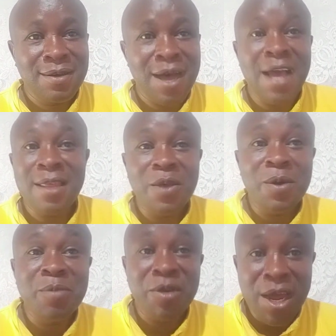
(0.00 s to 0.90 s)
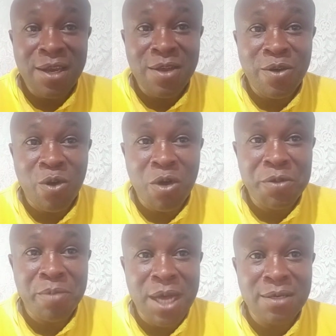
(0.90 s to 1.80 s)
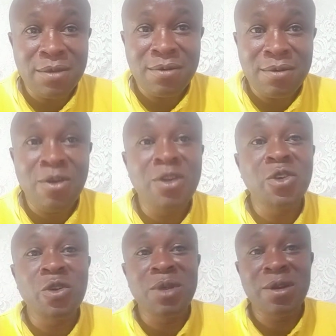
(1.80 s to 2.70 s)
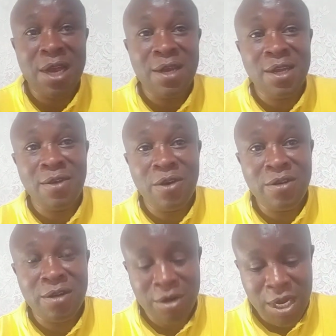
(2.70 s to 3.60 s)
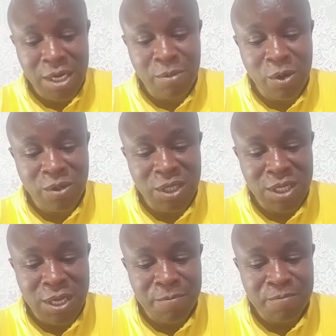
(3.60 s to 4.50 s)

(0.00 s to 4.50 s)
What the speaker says: Either you will be riding on Obado, or you will be riding on Raila Amolo Odinga.